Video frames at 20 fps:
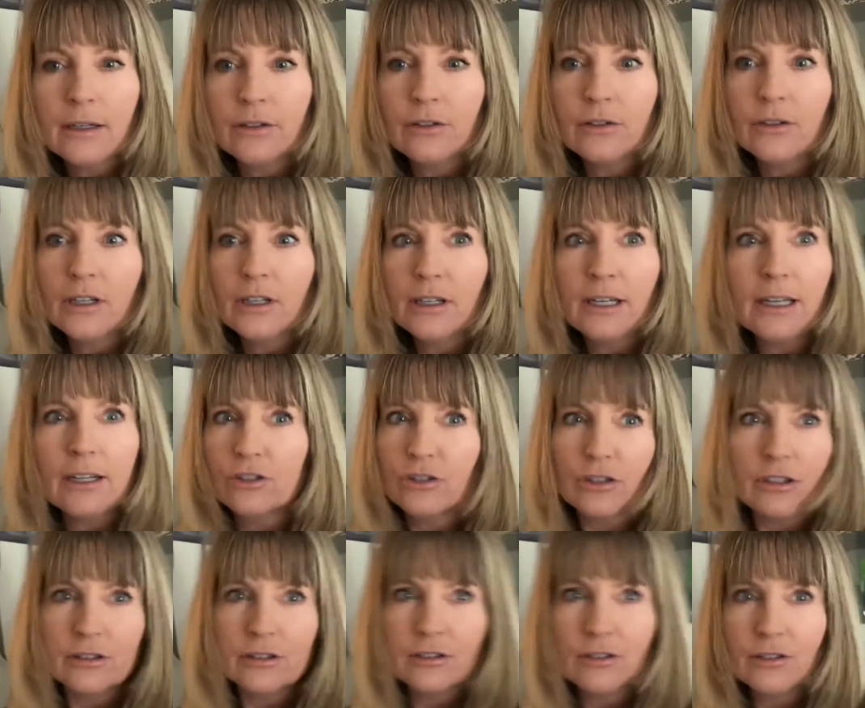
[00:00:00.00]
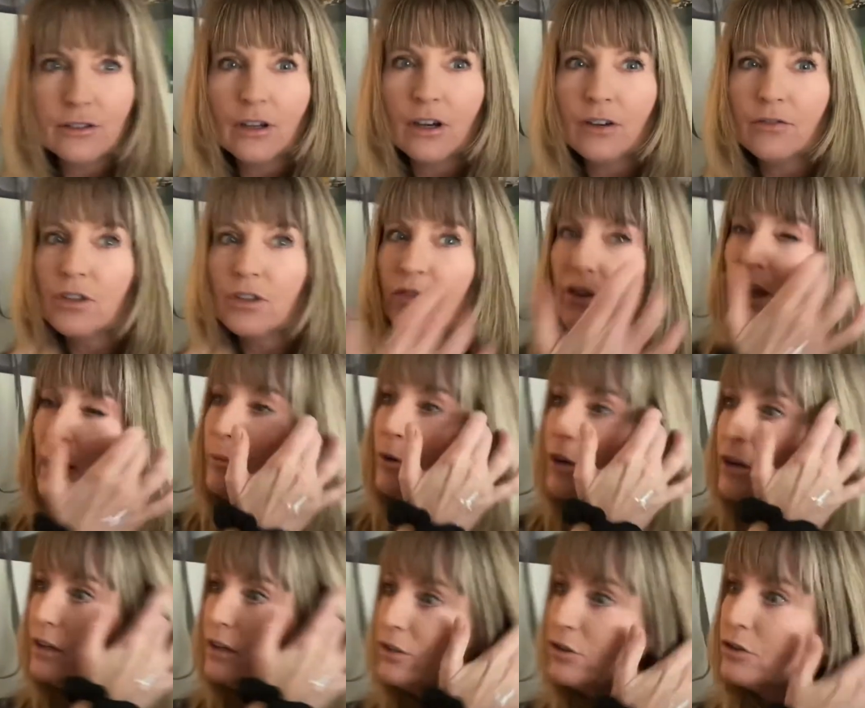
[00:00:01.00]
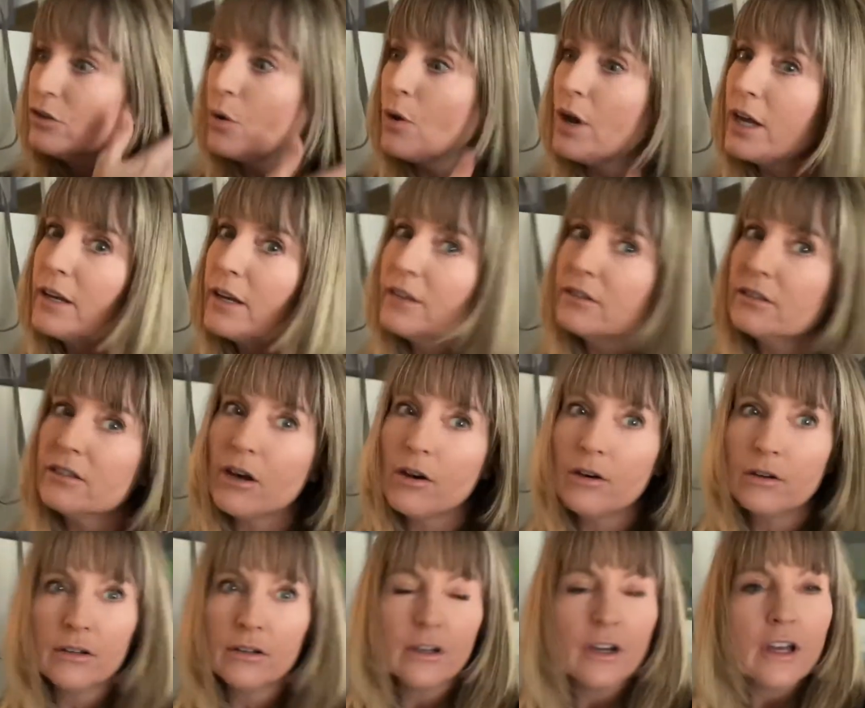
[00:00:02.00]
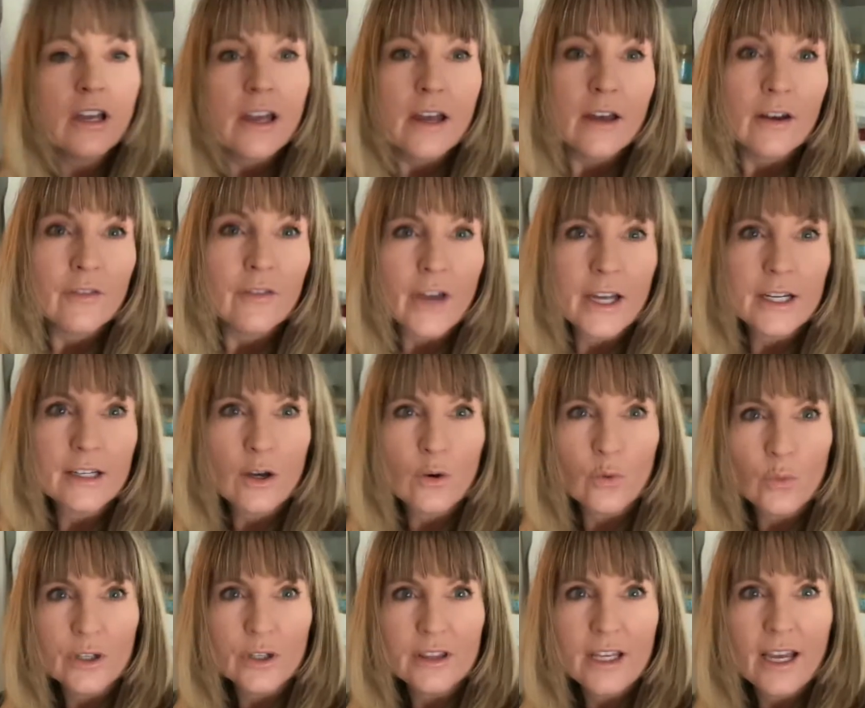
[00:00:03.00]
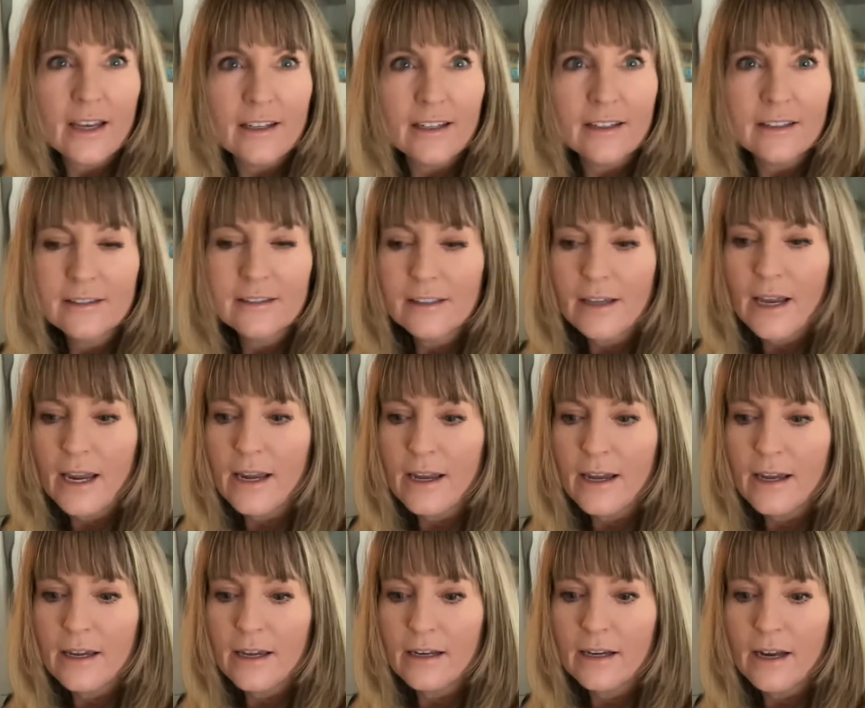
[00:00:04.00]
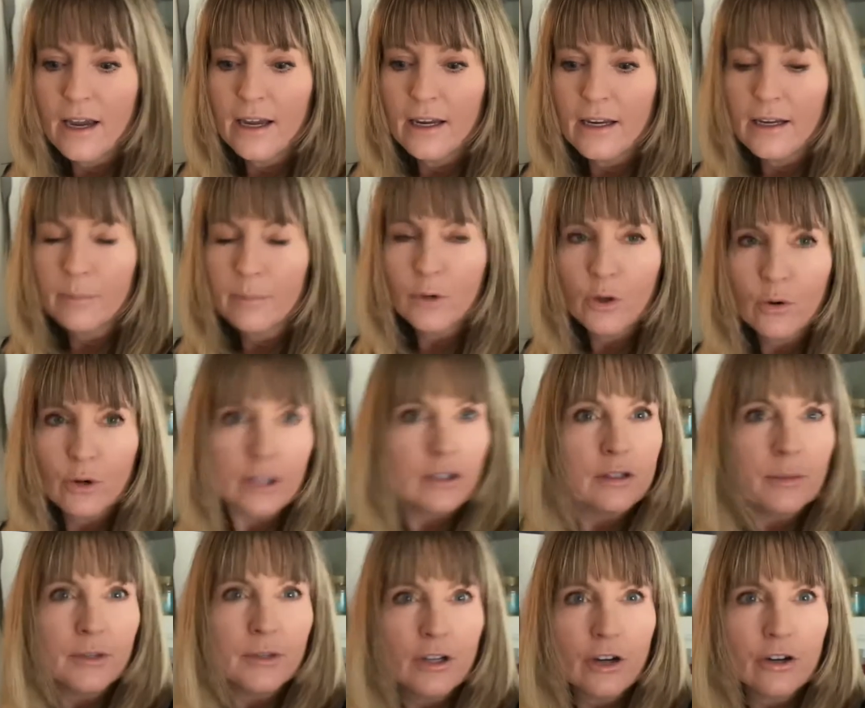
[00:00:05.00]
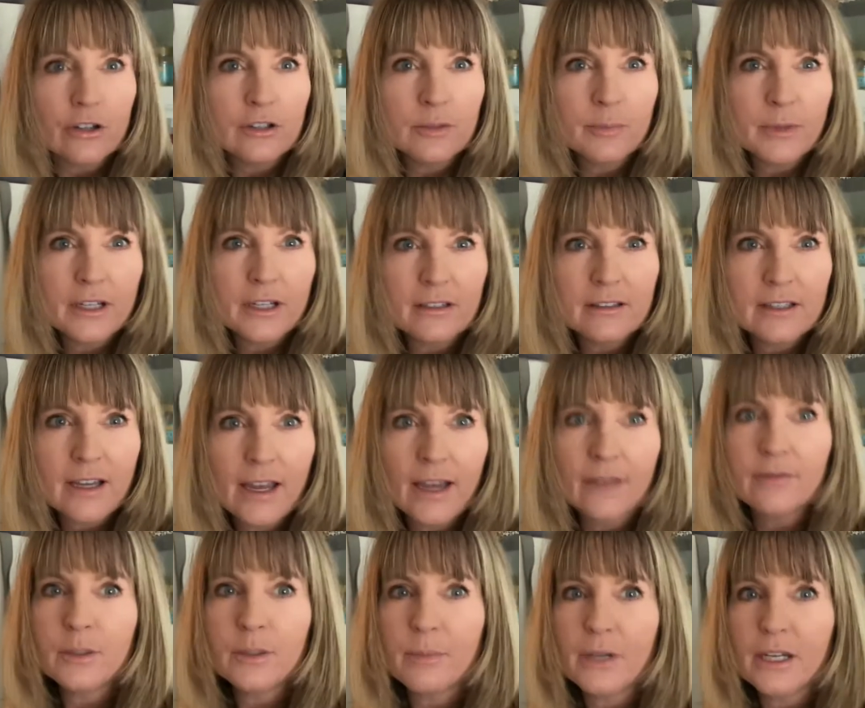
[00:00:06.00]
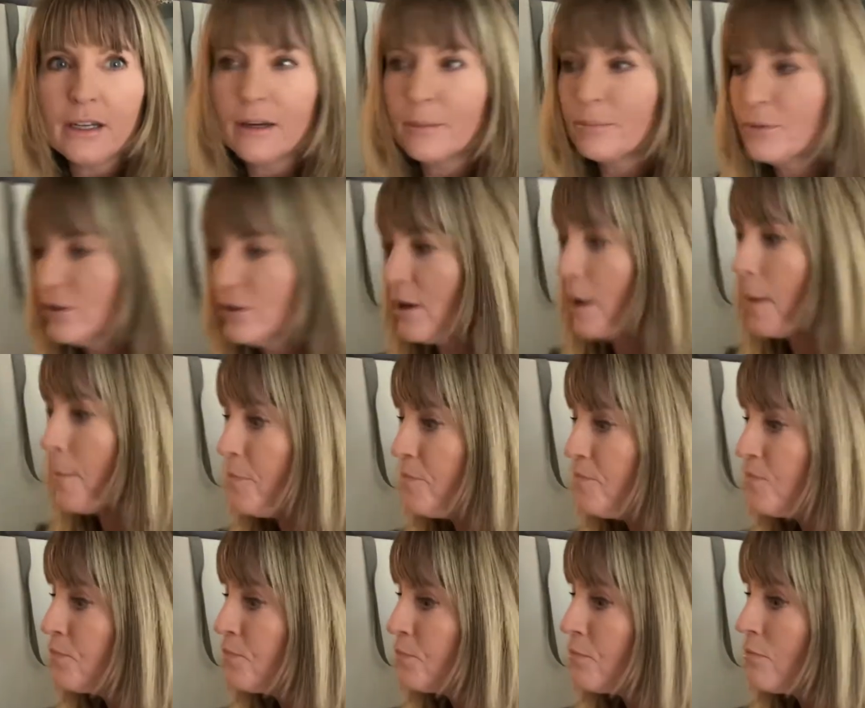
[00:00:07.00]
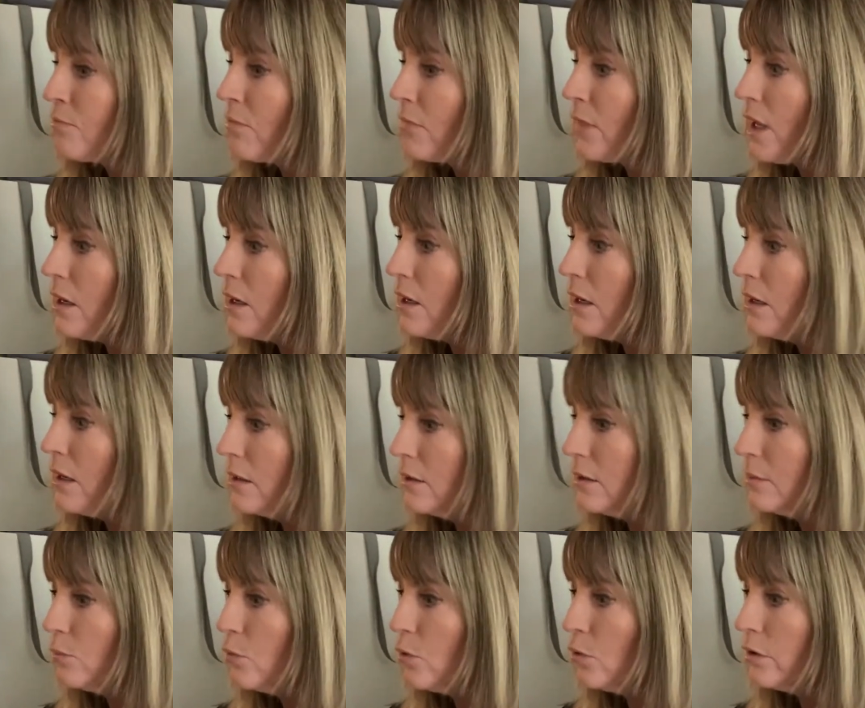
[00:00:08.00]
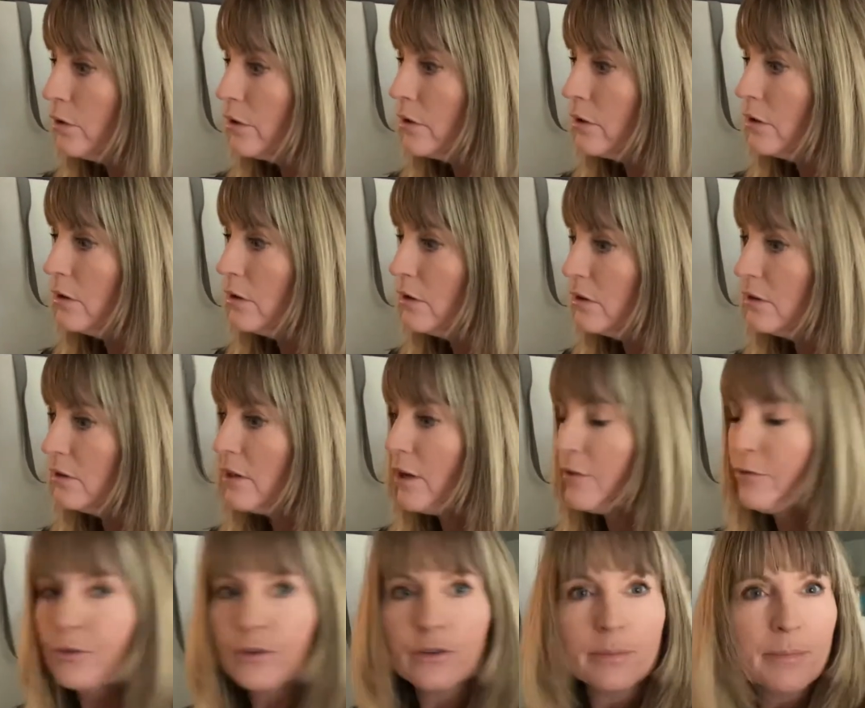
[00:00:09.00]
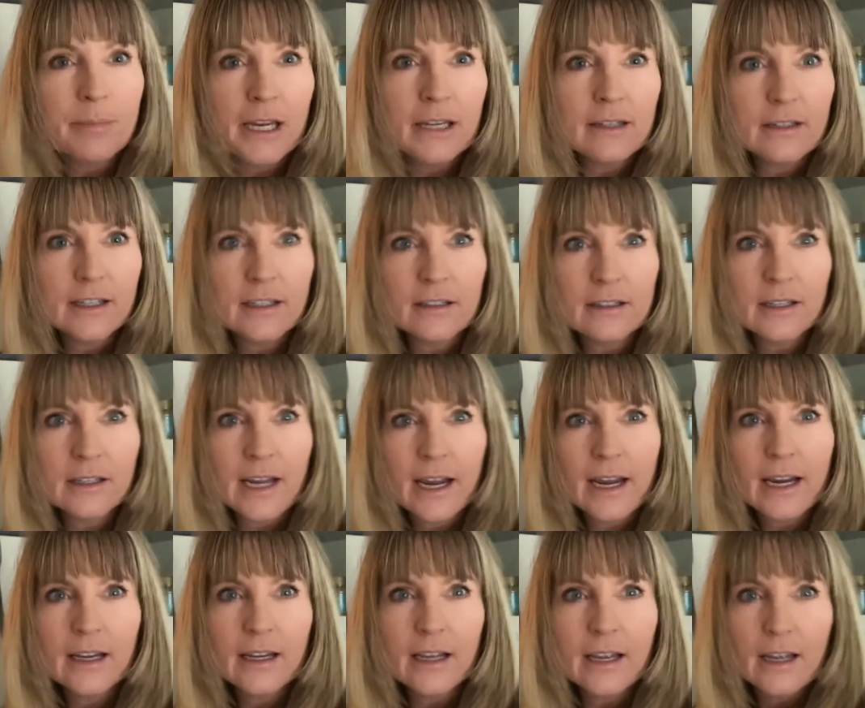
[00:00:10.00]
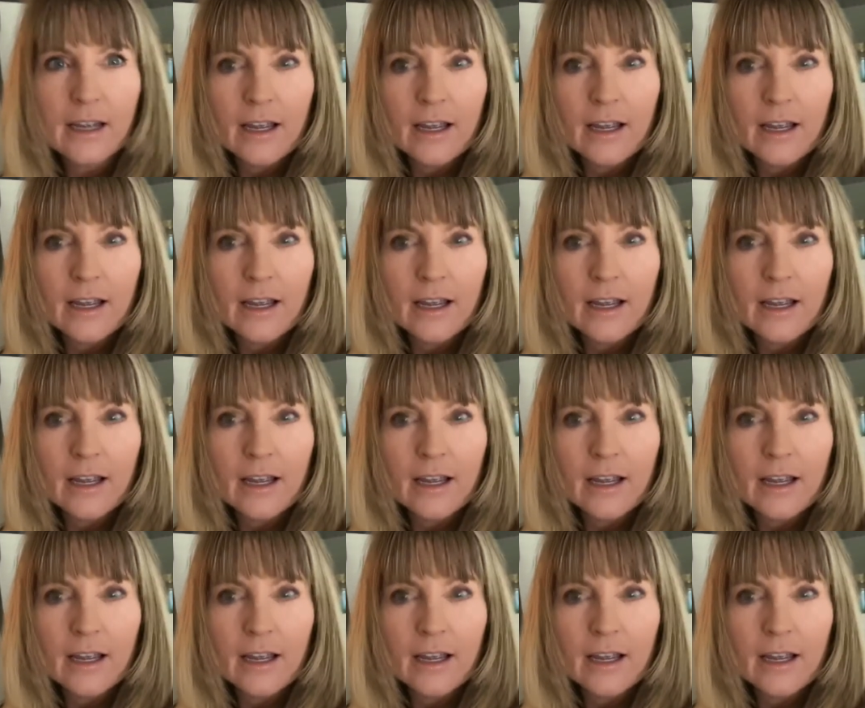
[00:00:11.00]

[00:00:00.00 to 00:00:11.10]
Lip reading: in inches of the fabric. So I guess I'll find out what that is. And I am going to Menards because I have to pick up some more stuff for painting today.